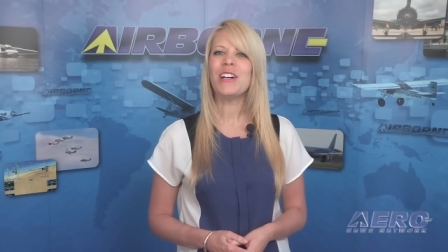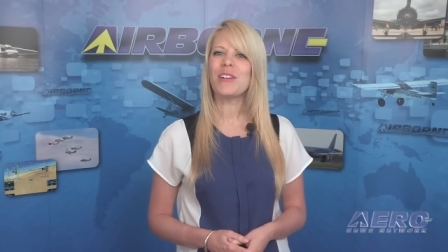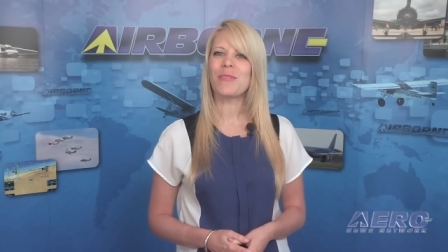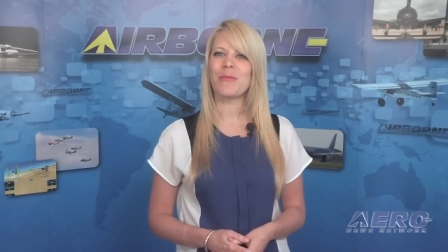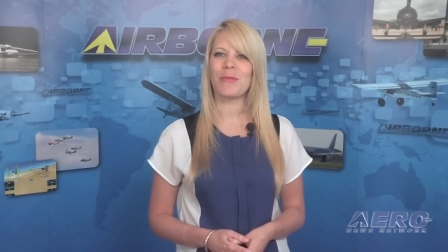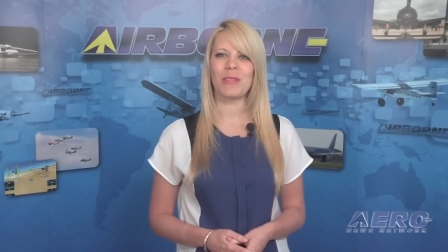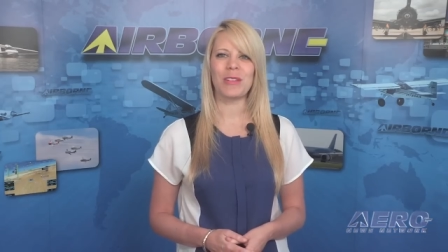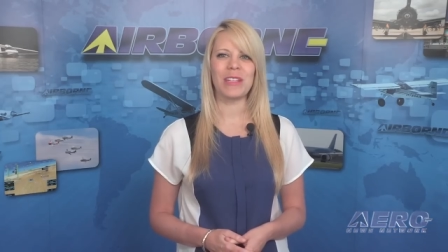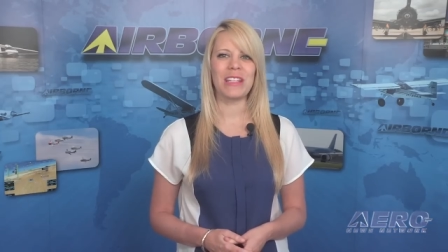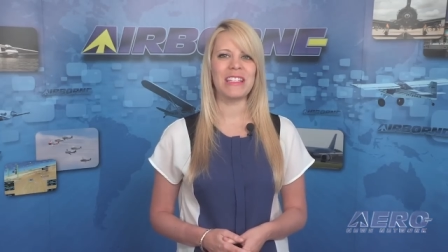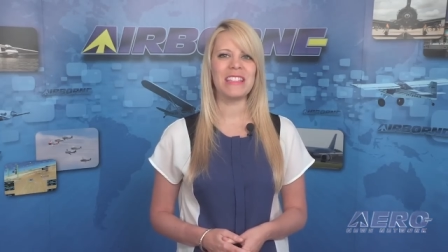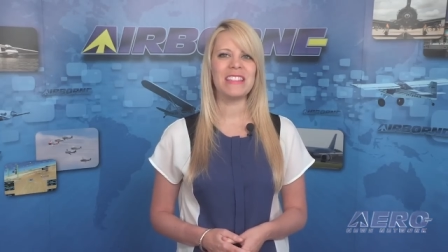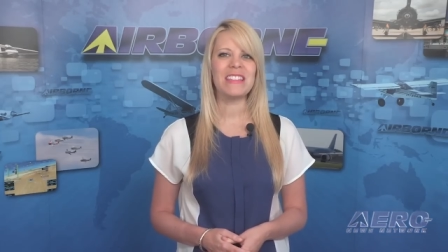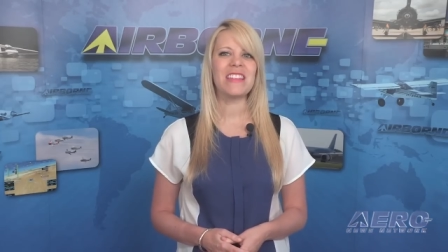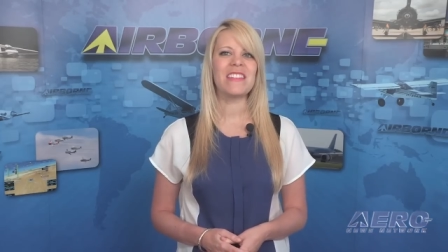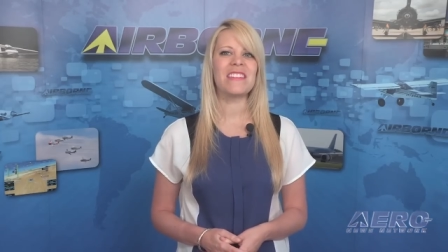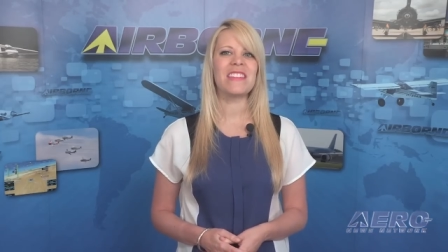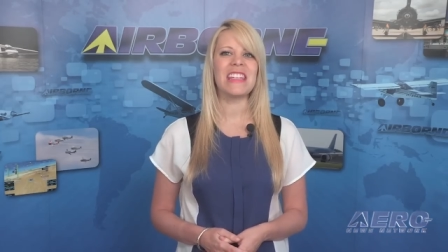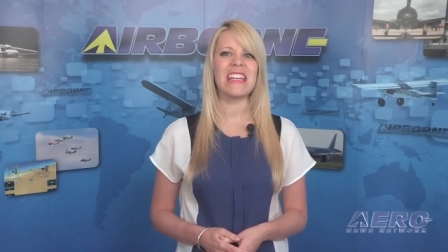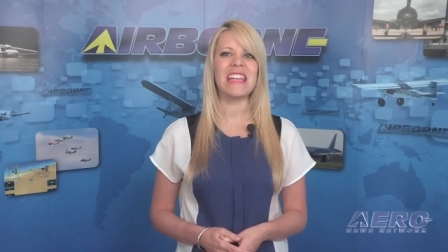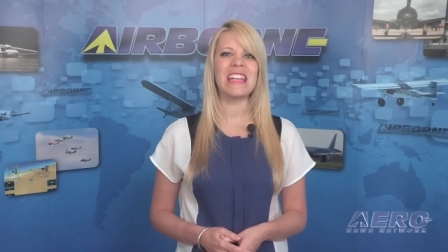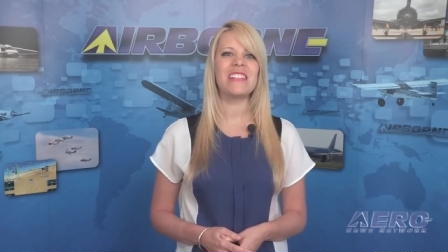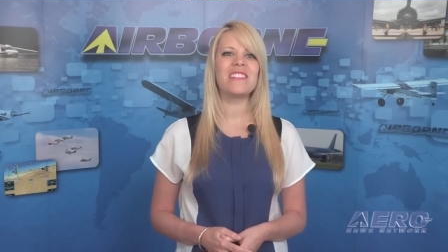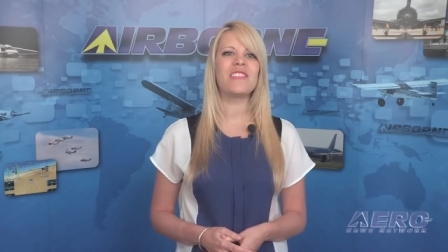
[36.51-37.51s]
released
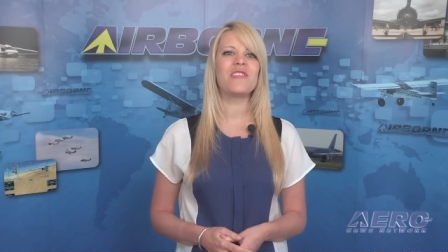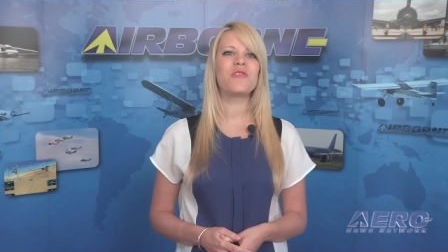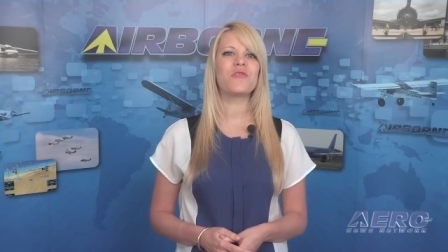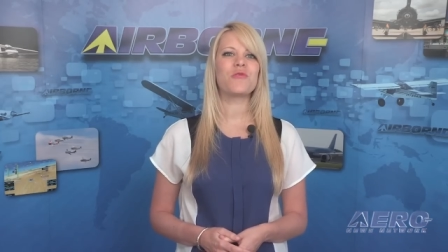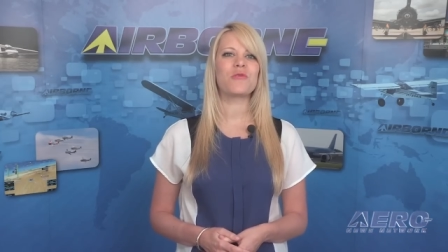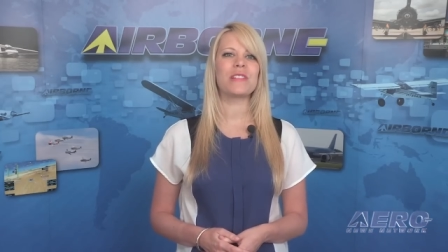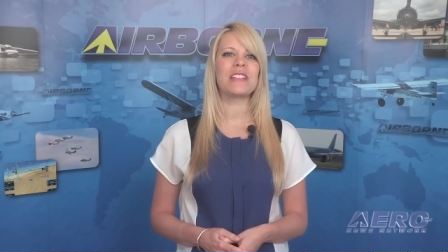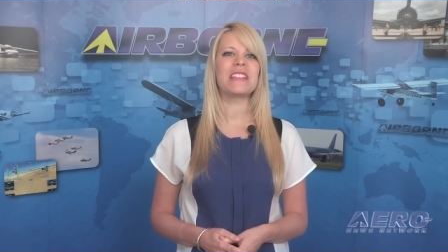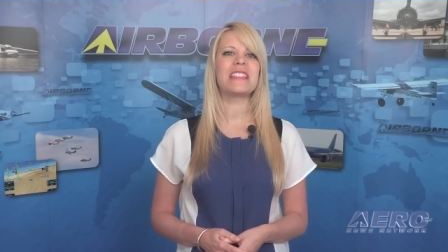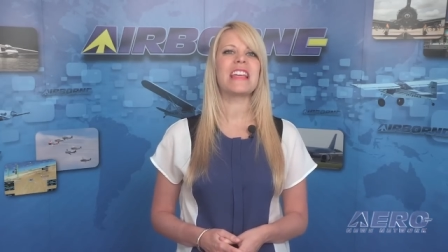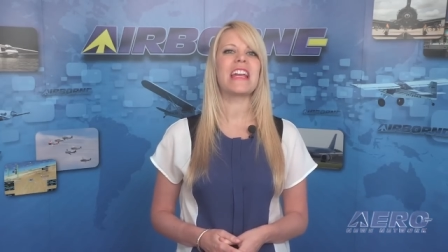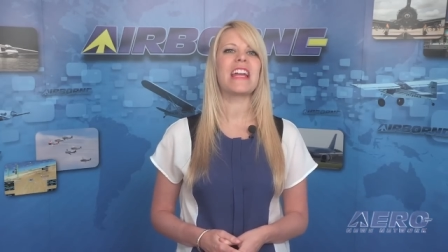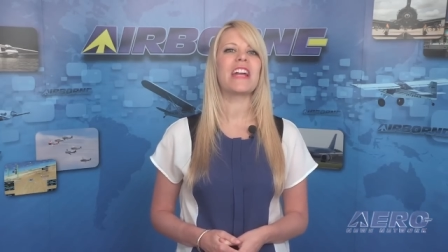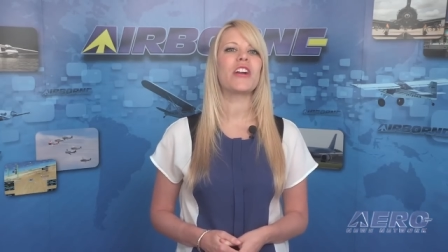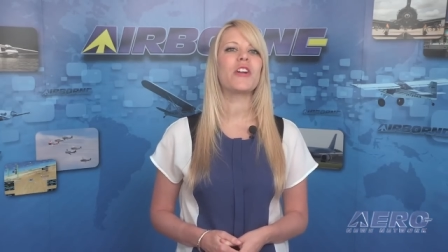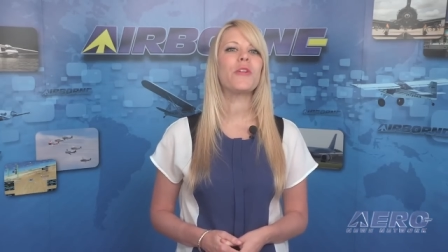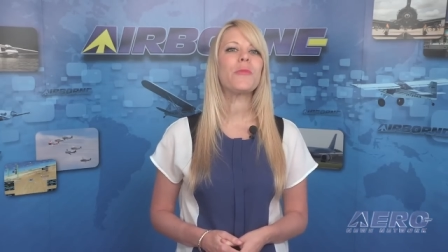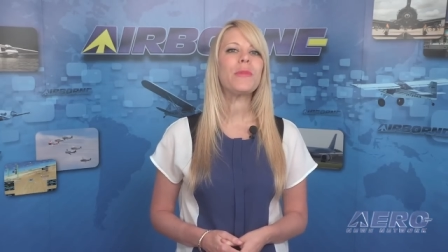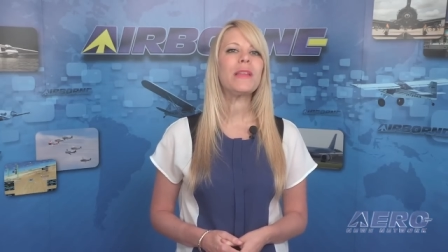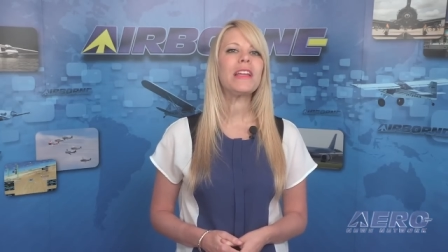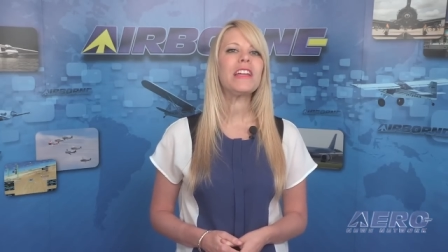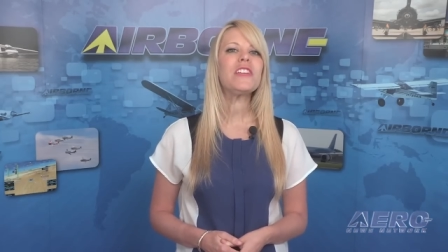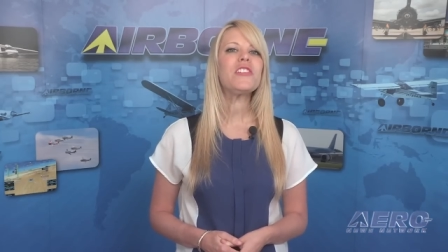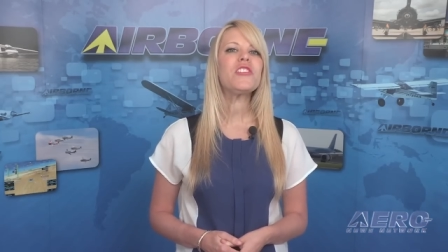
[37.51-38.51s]
the industry's
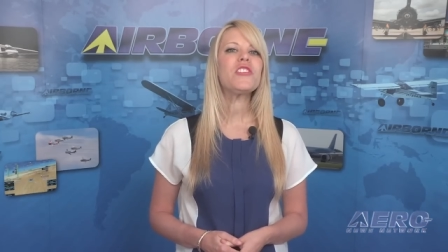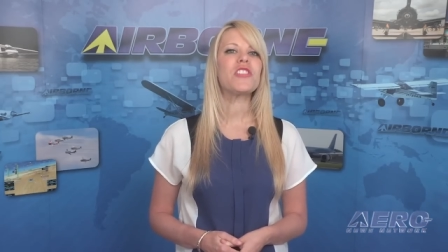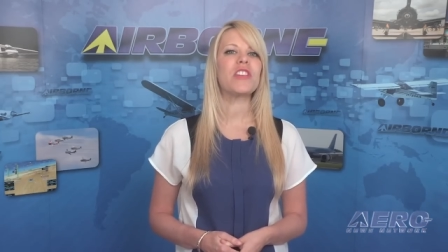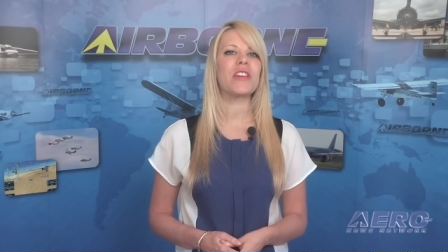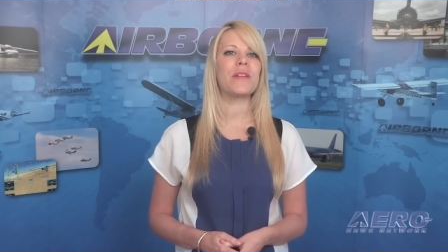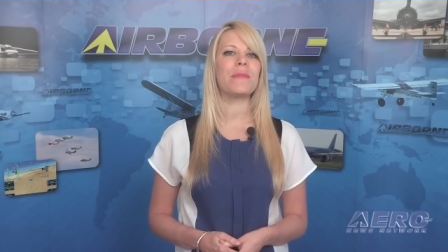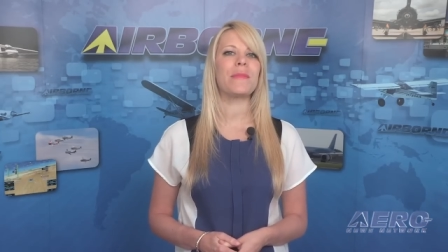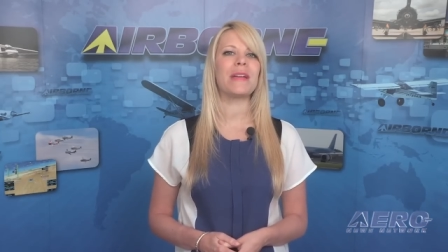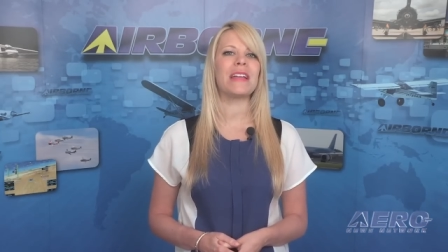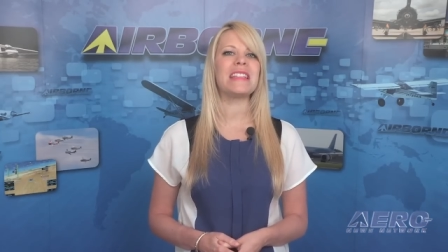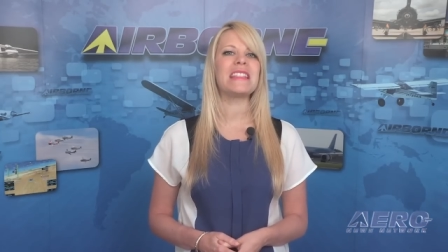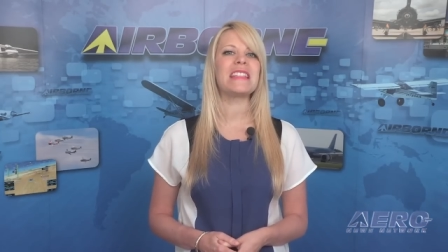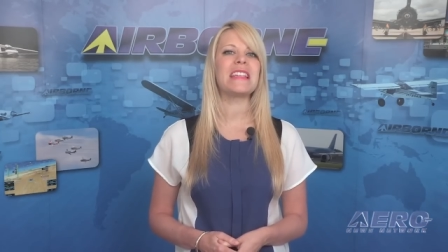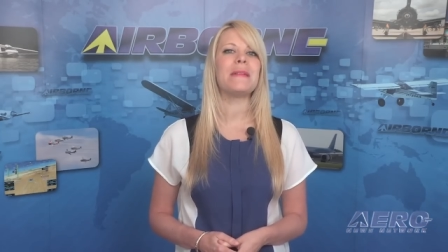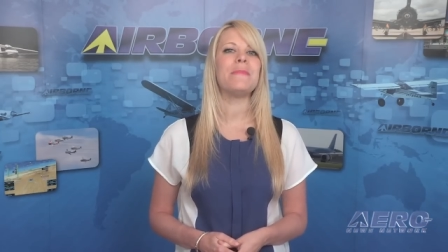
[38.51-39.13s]
airplane shipments